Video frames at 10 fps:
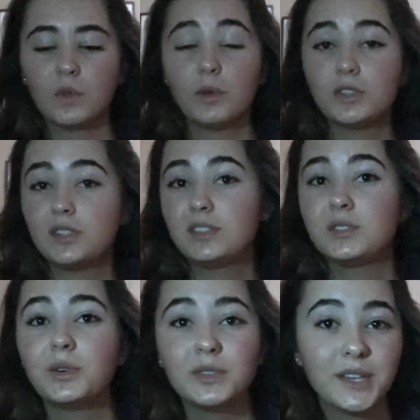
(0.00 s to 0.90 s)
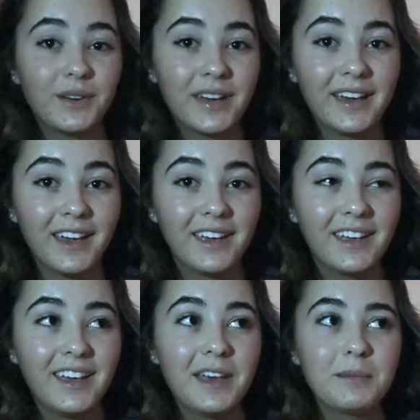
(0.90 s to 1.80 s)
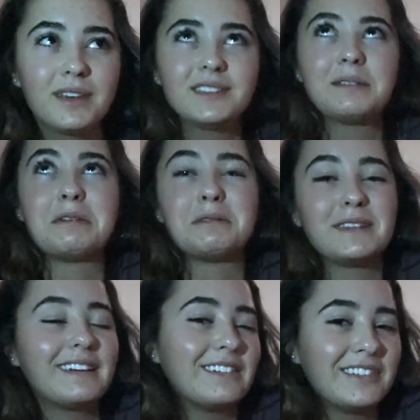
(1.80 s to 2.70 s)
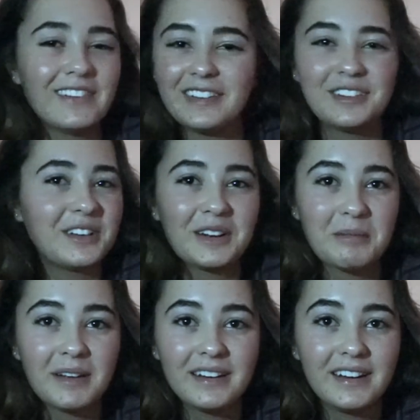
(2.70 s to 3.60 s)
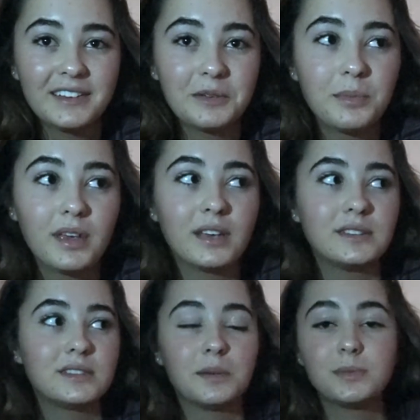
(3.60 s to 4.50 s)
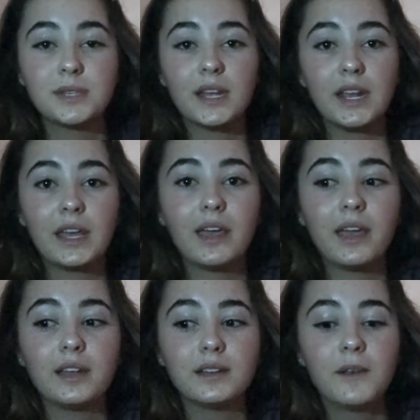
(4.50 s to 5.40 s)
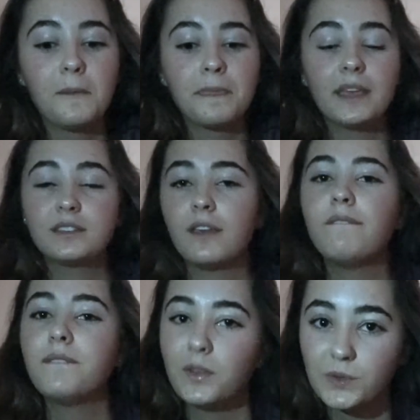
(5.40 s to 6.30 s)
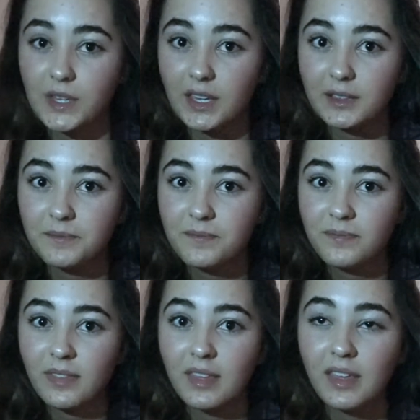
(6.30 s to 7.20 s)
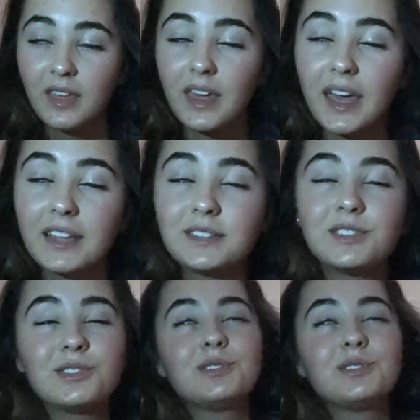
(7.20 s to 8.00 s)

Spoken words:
which is totally okay, because sometimes I don't know how to talk about it either, because it's upsetting and it's confusing. It's